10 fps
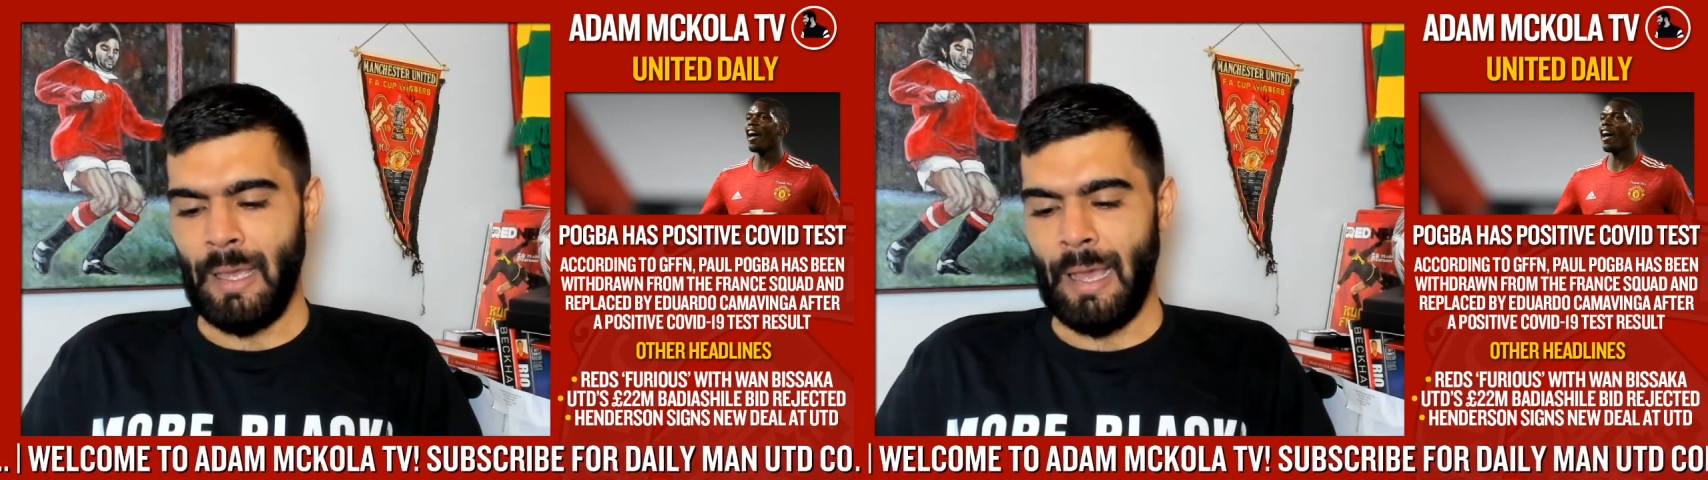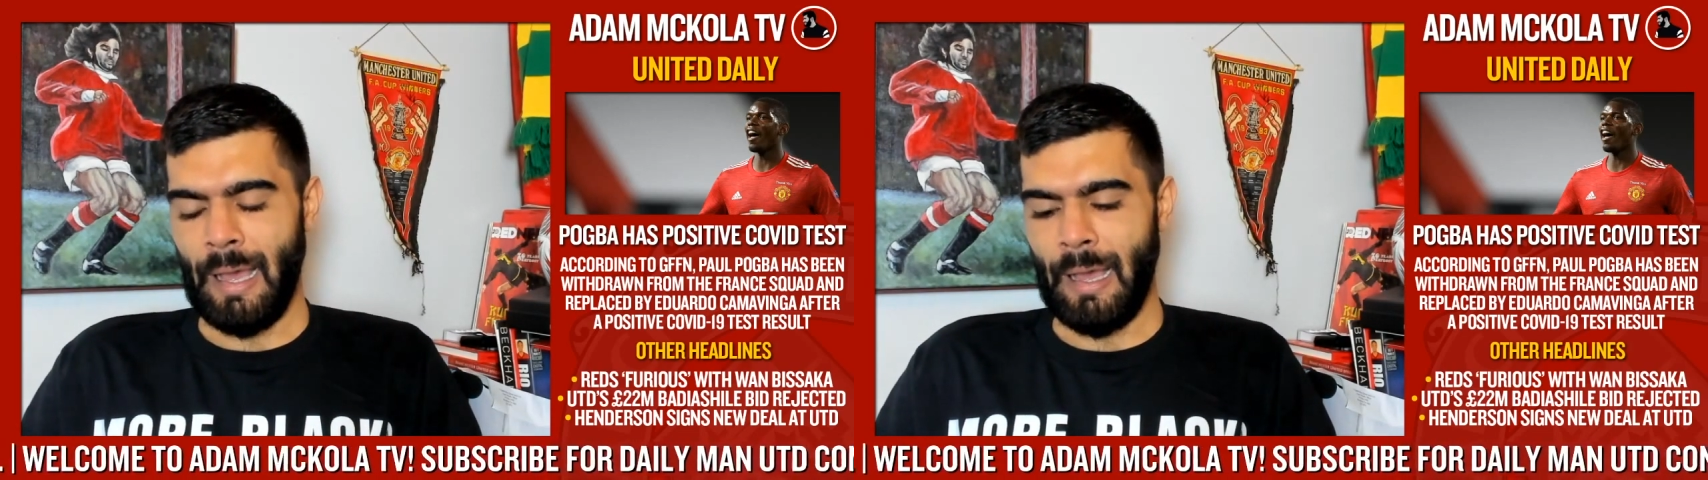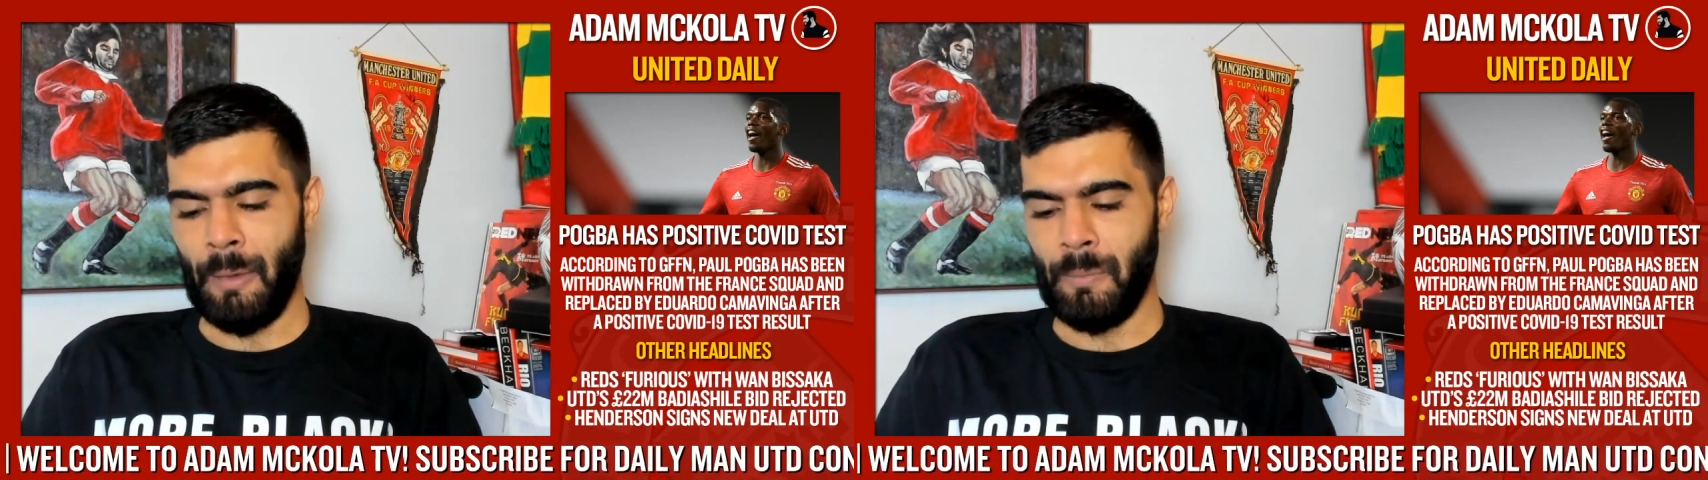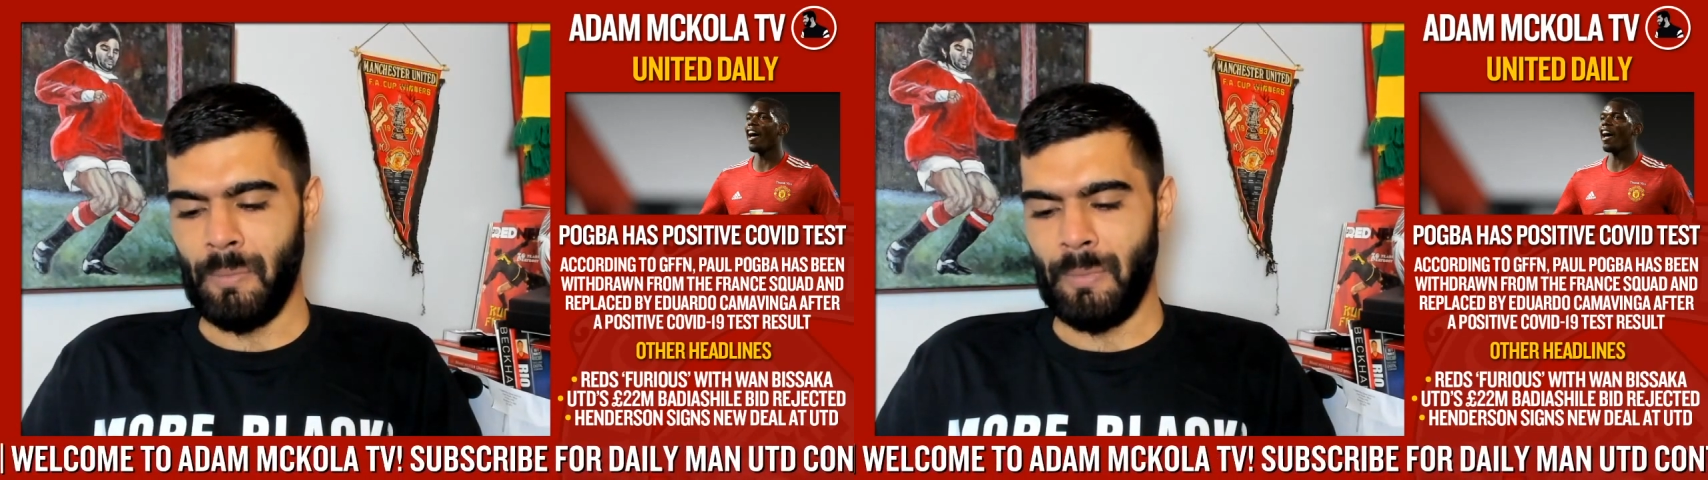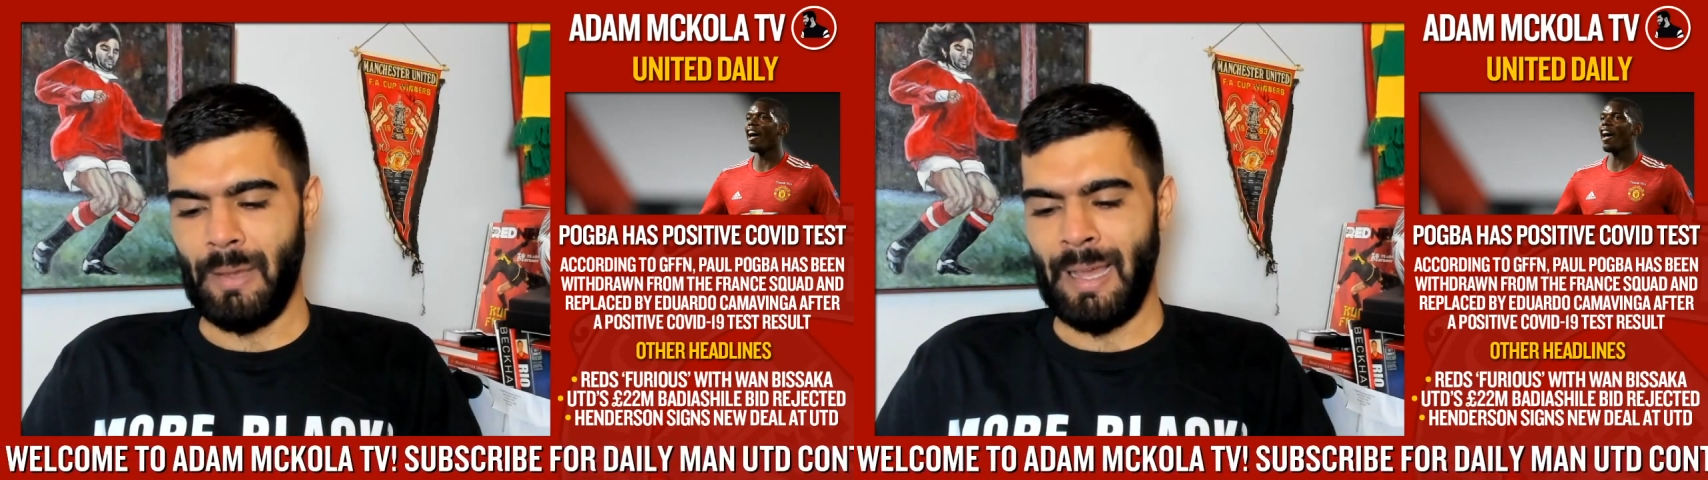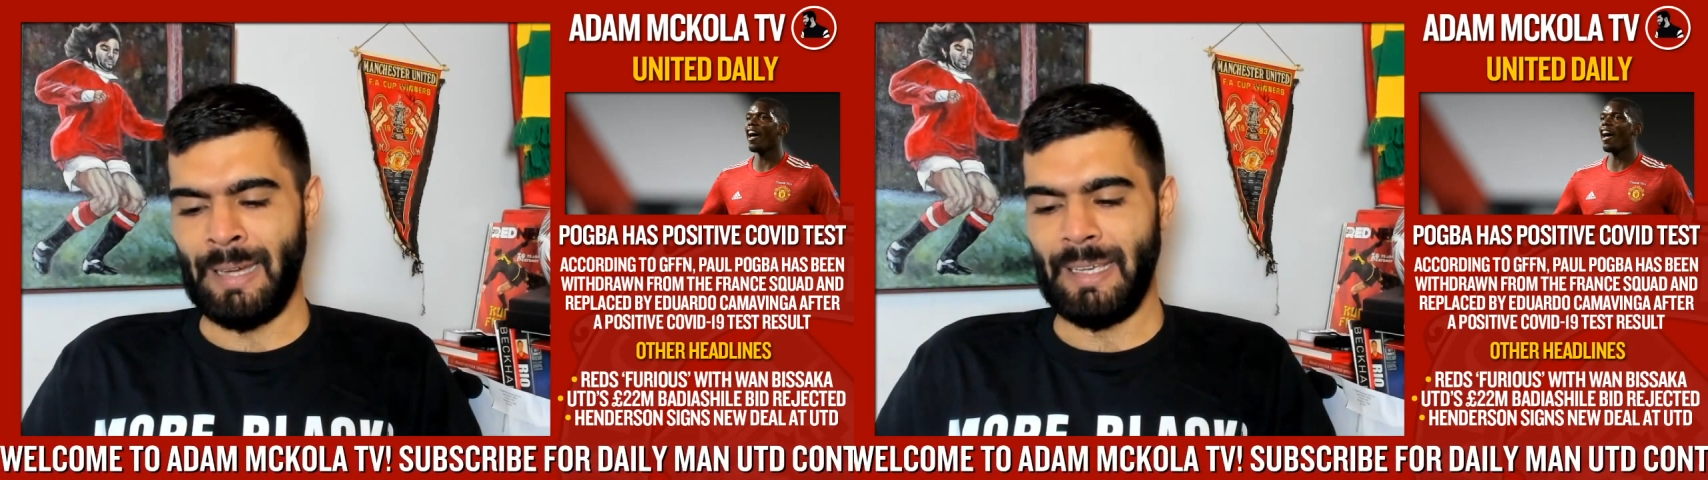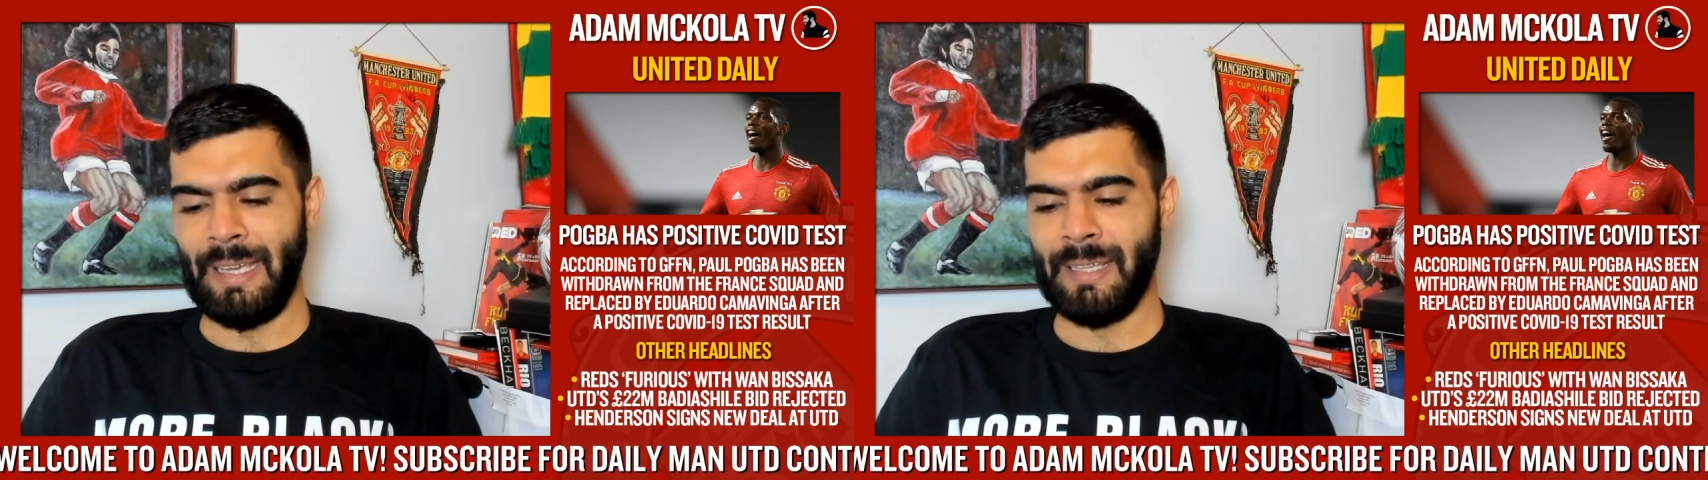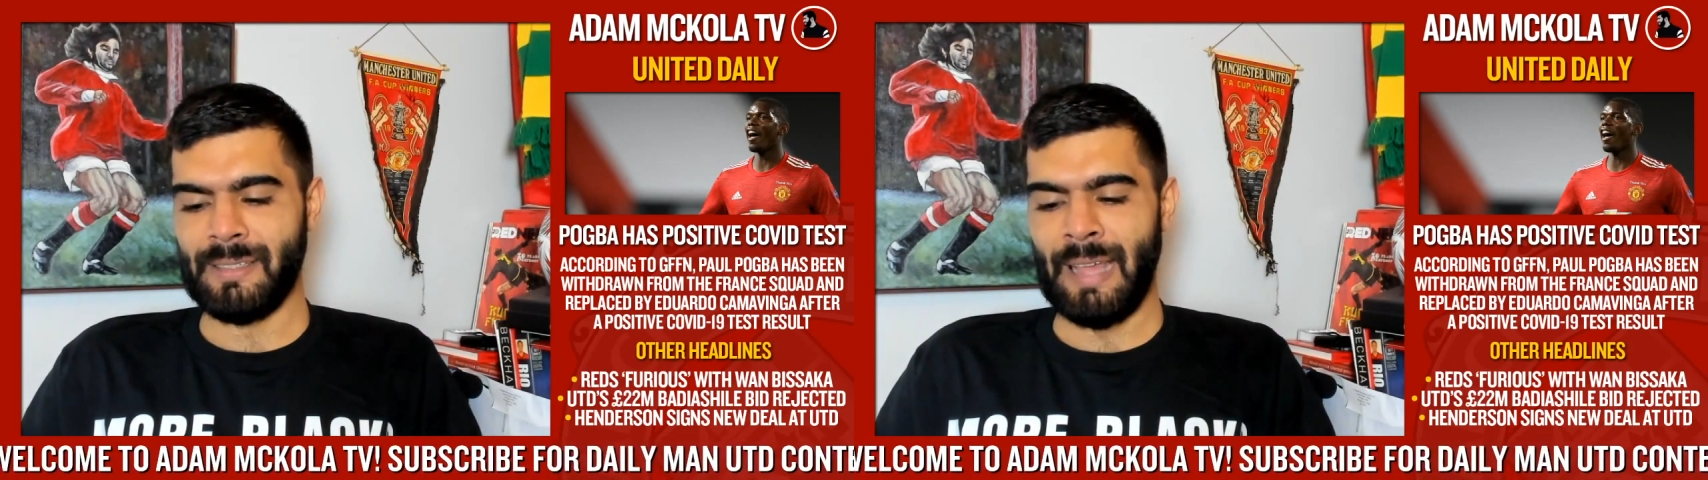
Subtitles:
And it is